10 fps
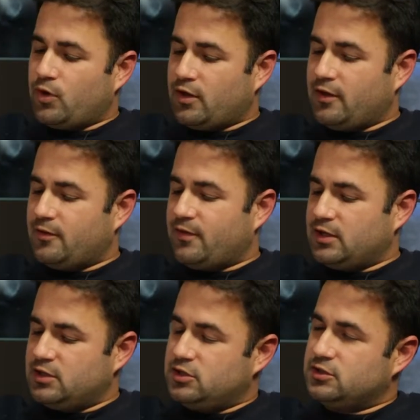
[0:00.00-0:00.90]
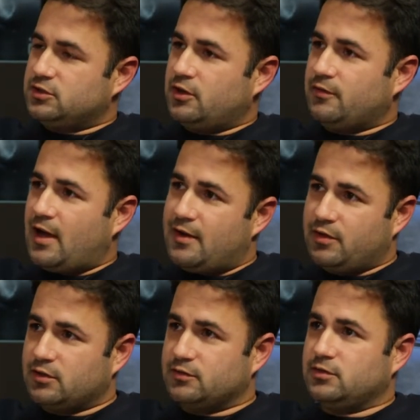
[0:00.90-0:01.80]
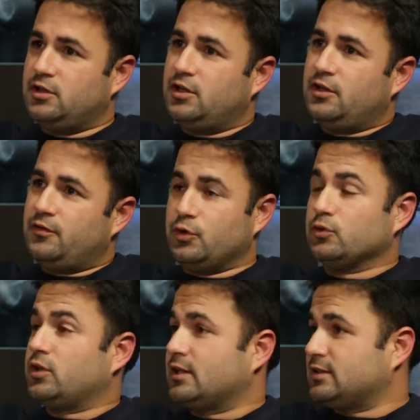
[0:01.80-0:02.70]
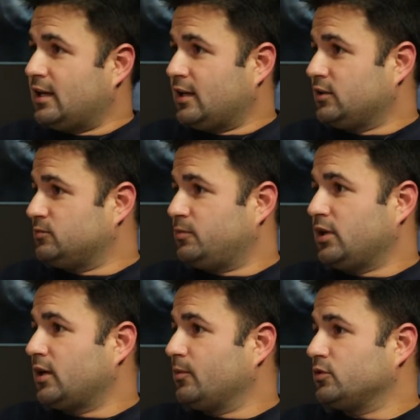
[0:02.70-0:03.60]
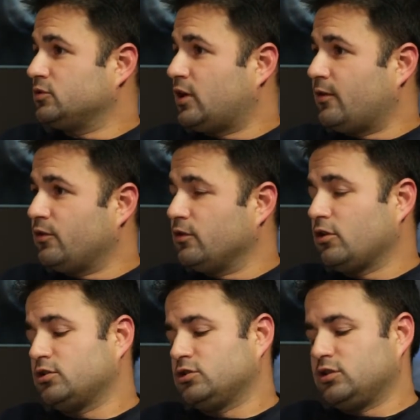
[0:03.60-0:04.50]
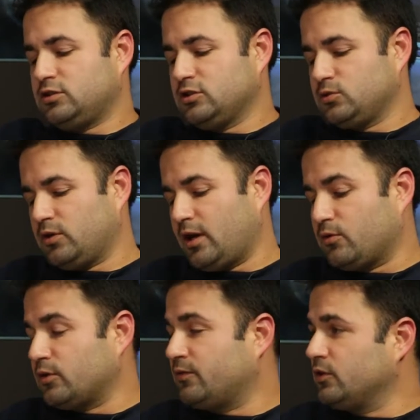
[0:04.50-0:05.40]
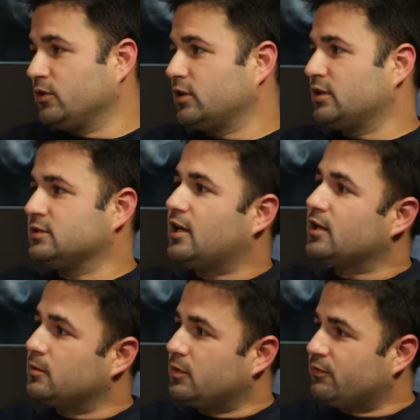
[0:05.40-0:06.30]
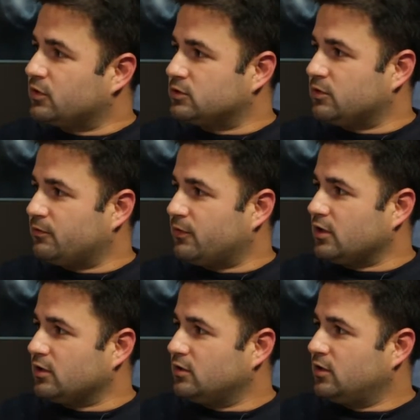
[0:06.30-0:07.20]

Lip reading: One of the advantages of having fuel tanks and being able to travel larger distance without refueling is that it can be first to the fight.